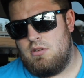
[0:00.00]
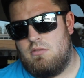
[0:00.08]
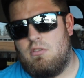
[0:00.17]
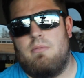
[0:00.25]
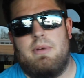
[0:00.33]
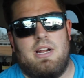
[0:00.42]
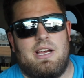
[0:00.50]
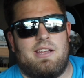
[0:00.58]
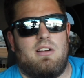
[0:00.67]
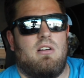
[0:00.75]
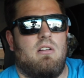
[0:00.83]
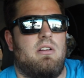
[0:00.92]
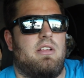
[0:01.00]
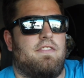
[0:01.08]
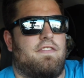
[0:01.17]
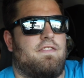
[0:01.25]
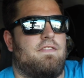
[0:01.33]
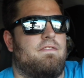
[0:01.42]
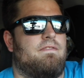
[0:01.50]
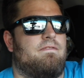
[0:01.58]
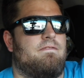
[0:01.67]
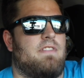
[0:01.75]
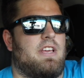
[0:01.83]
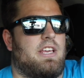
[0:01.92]
well, I mean, I can already
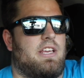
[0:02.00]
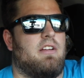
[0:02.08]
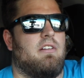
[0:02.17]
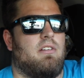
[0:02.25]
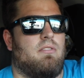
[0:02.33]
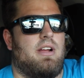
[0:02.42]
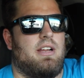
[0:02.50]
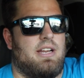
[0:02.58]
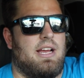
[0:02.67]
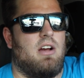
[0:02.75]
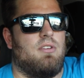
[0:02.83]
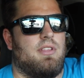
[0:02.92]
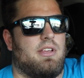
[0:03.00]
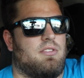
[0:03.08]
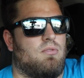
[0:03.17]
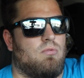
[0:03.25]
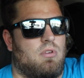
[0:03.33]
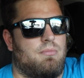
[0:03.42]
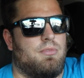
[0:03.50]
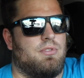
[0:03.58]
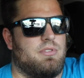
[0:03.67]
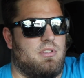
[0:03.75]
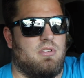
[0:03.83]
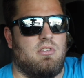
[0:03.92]
hear it right now. Like the rumble
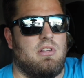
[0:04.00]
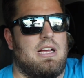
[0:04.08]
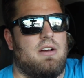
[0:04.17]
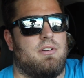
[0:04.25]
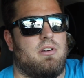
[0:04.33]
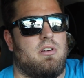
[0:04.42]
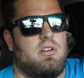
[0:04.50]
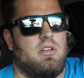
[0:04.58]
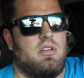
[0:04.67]
is a little louder.